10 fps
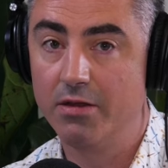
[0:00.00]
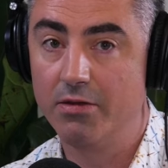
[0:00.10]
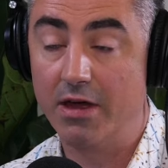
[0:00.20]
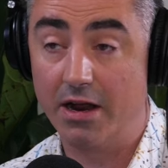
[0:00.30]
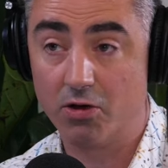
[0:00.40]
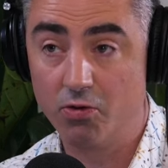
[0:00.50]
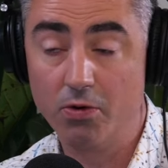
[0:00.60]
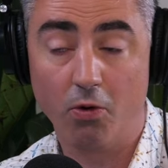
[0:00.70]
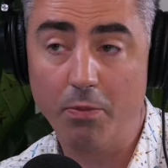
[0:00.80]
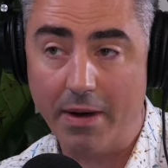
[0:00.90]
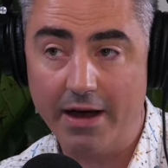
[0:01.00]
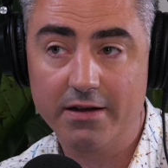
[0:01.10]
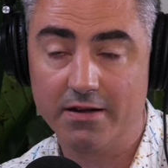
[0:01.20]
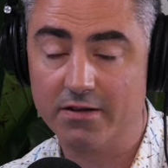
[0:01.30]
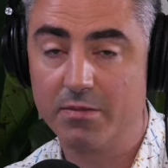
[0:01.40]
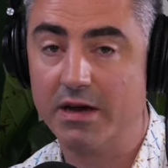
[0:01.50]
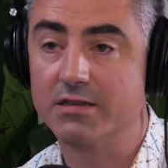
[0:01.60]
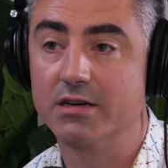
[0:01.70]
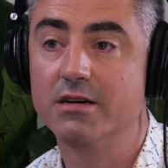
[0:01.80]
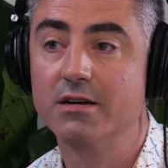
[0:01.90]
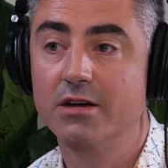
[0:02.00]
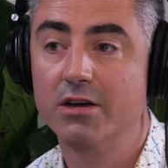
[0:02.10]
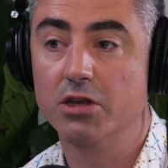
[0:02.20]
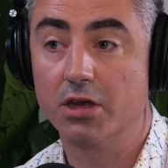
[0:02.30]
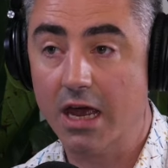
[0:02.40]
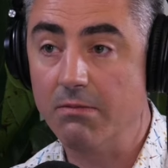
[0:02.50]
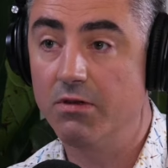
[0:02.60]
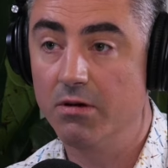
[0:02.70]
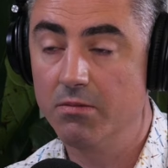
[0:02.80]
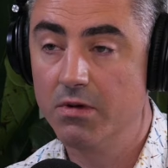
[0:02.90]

that are good or bad, doesn't matter, you keep them.